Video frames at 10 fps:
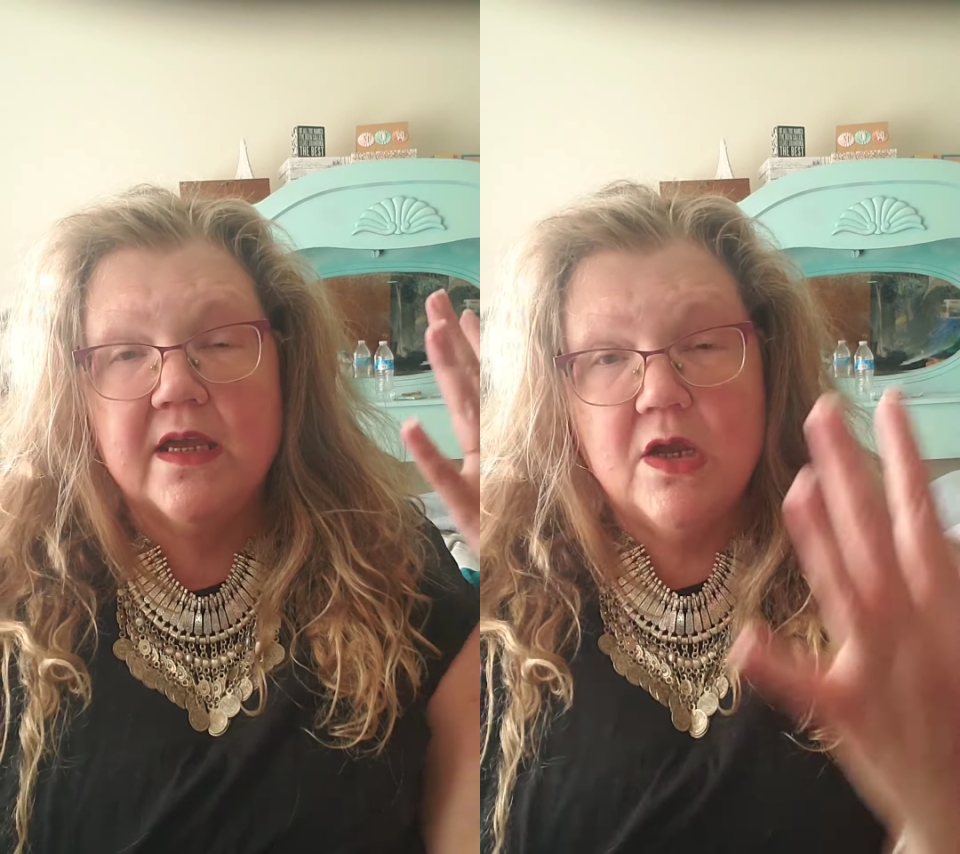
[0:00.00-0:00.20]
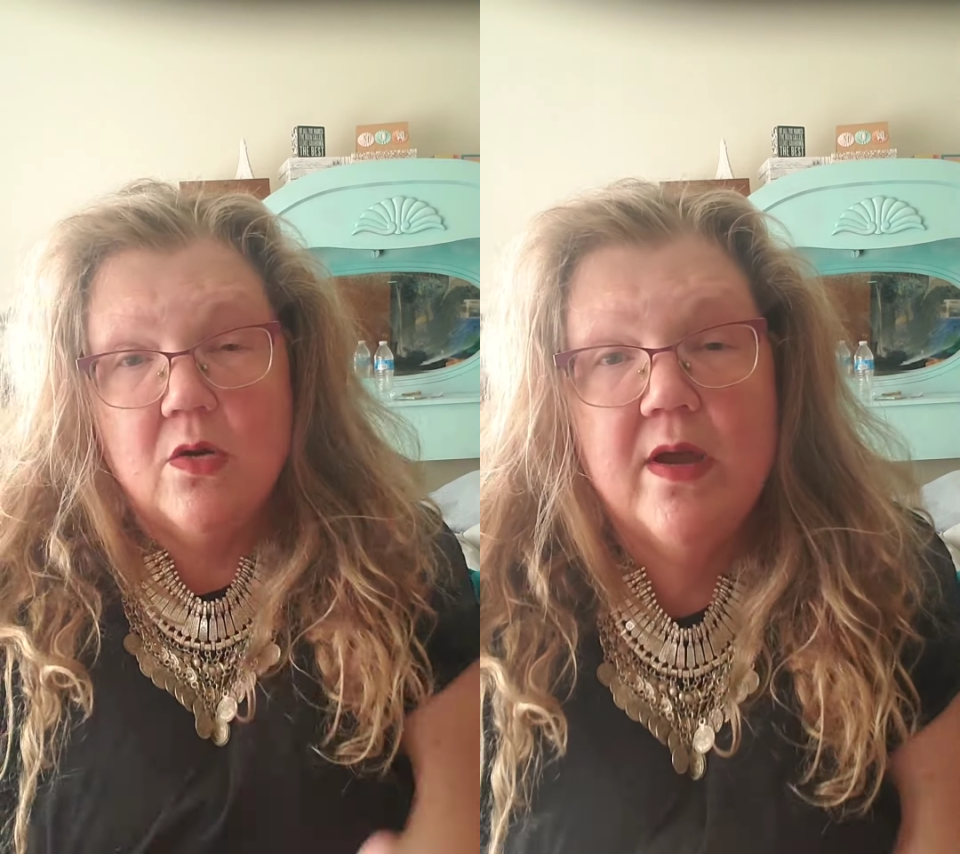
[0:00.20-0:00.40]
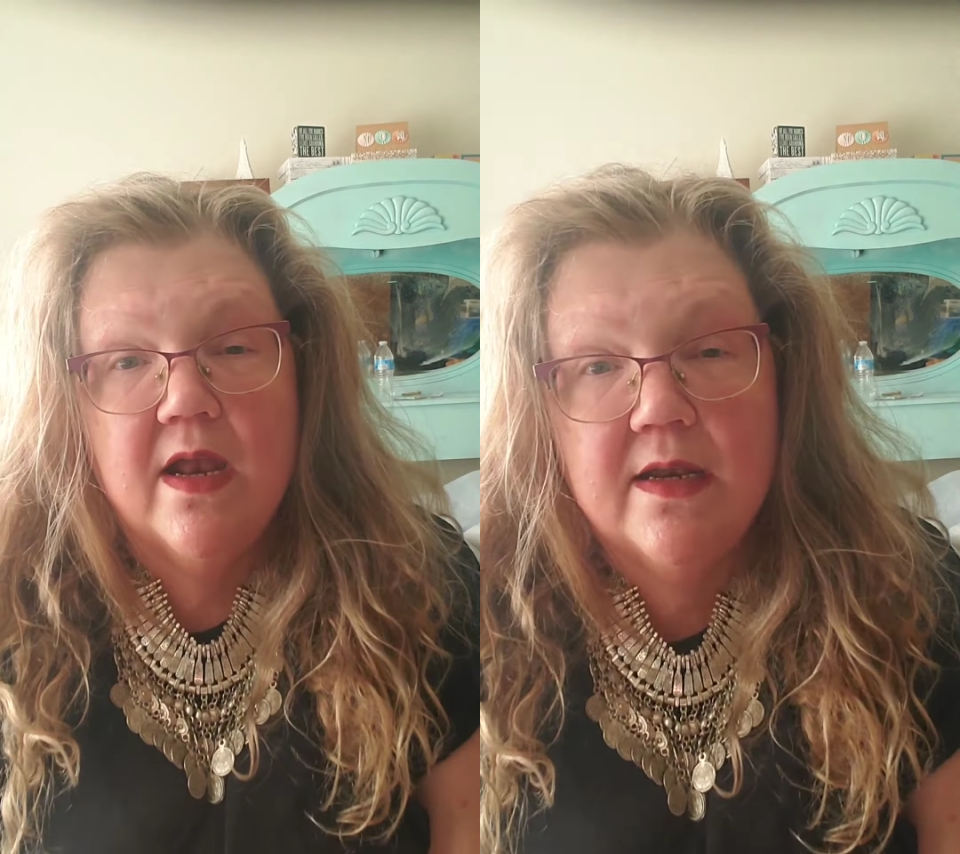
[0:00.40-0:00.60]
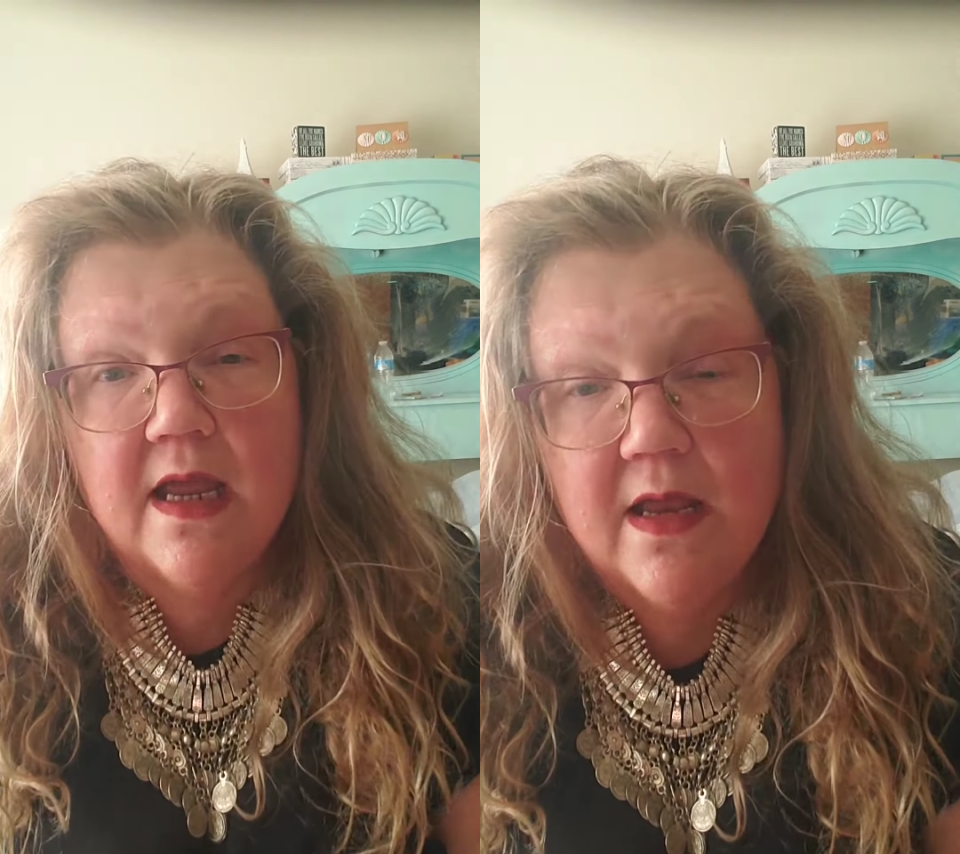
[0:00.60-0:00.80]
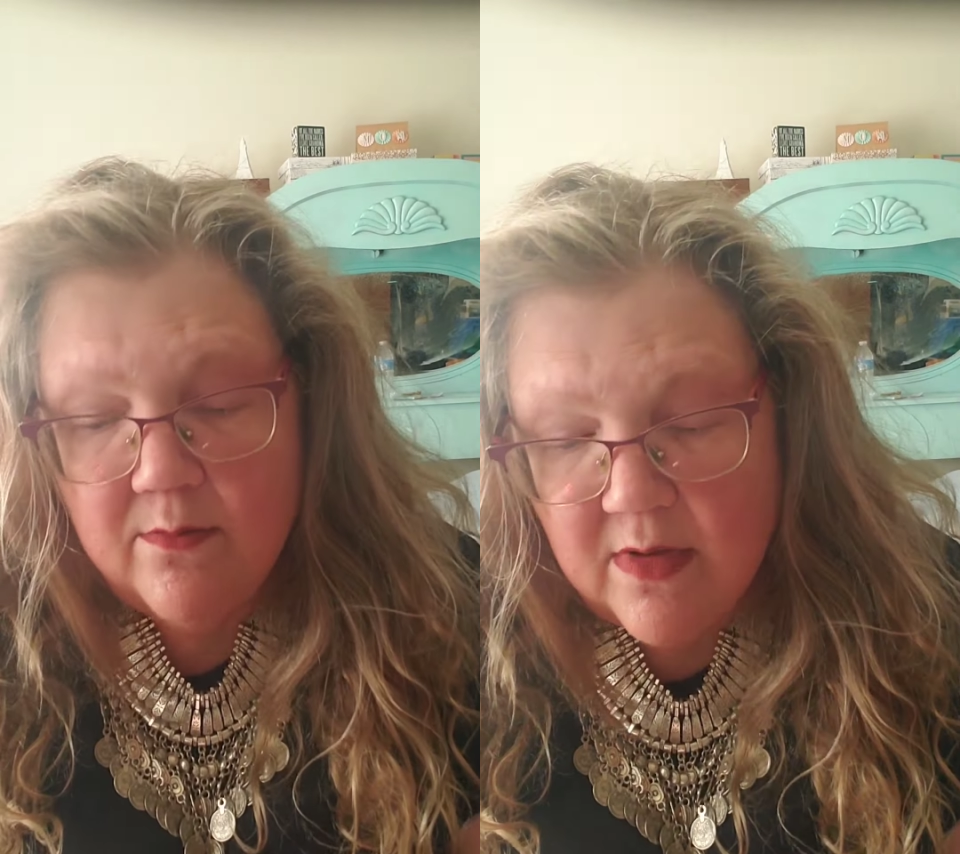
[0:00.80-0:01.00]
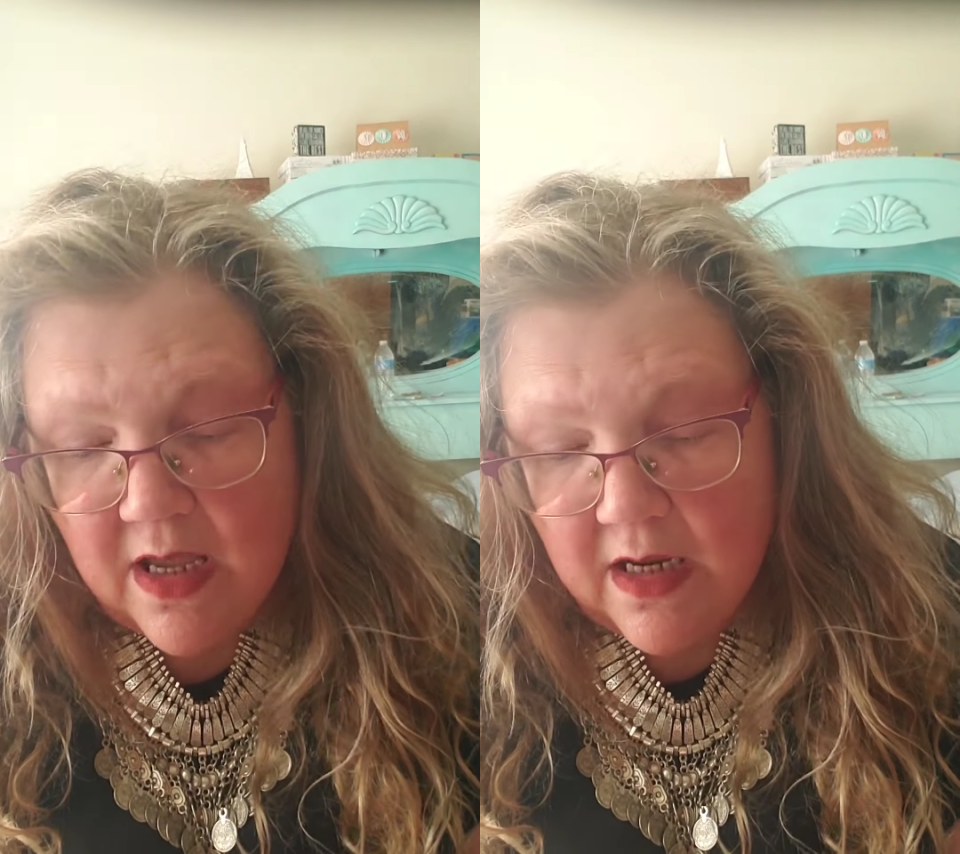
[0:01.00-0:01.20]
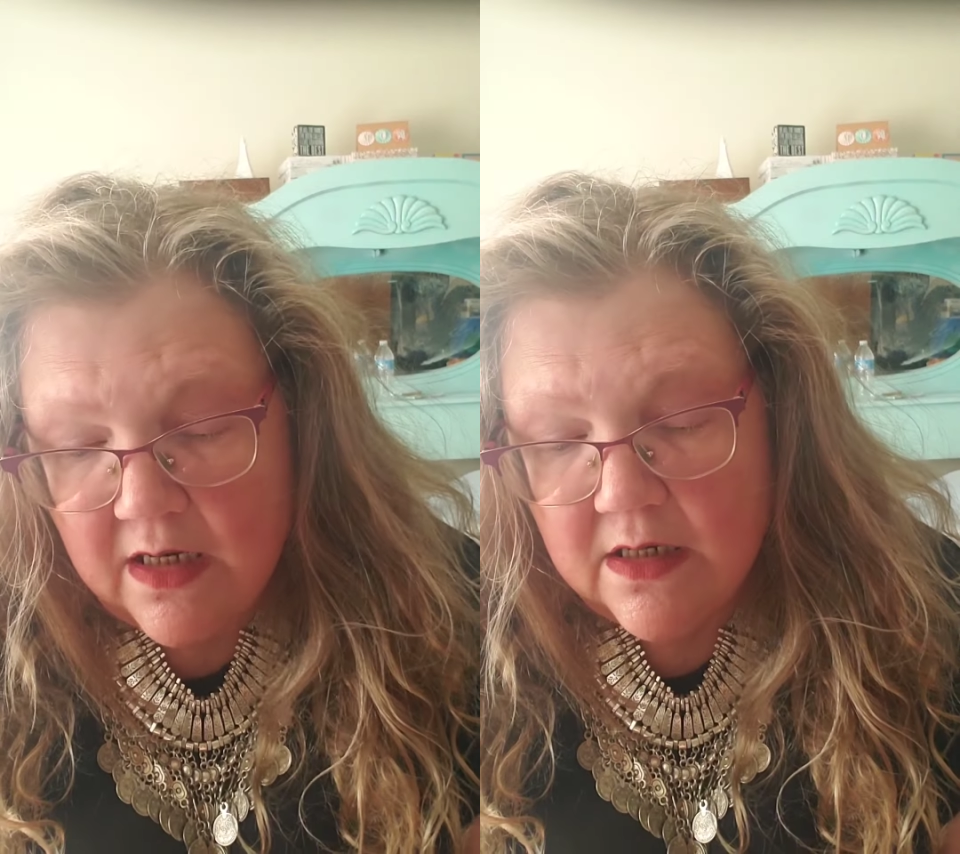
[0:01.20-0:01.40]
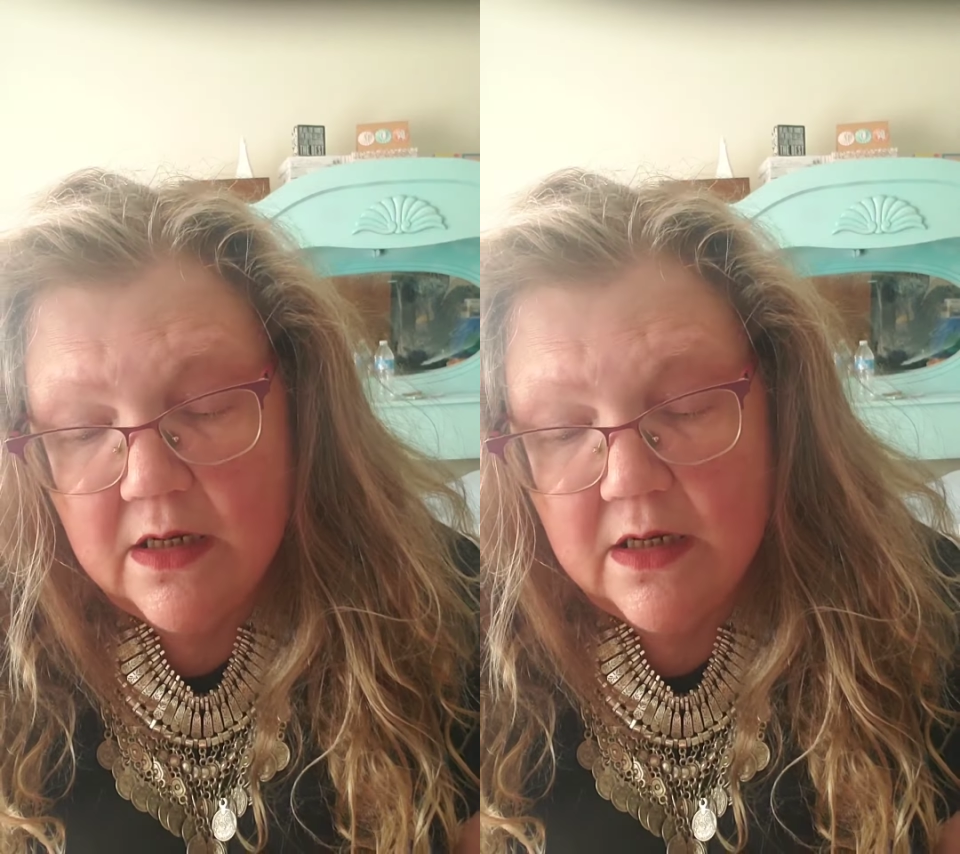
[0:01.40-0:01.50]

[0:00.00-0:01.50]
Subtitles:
go and get my